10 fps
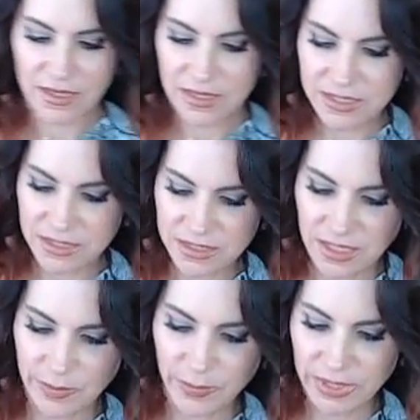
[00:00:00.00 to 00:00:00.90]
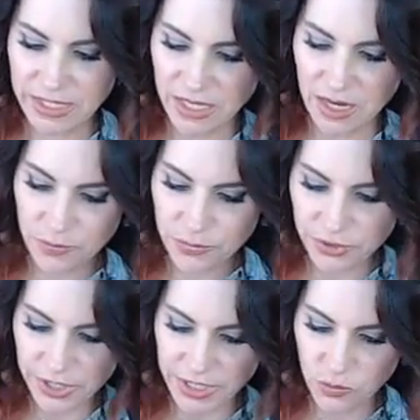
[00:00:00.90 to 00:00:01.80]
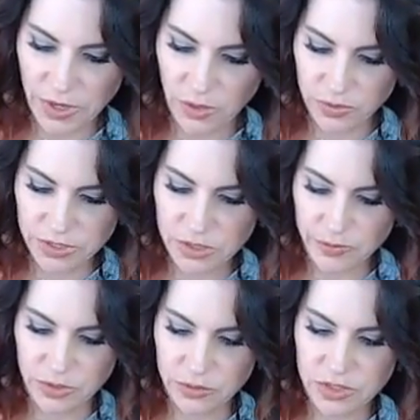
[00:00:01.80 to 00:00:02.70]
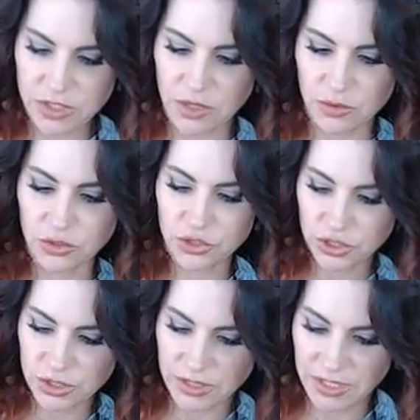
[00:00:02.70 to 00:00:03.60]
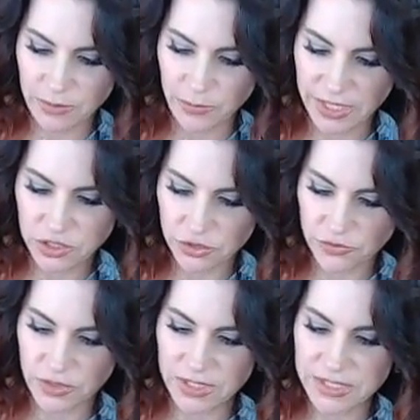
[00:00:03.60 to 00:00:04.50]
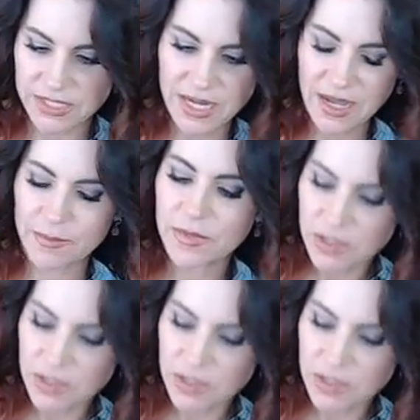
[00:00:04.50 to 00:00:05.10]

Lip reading: And this is going to blend up pretty well with a spoon. So you shouldn't need a blender for this step.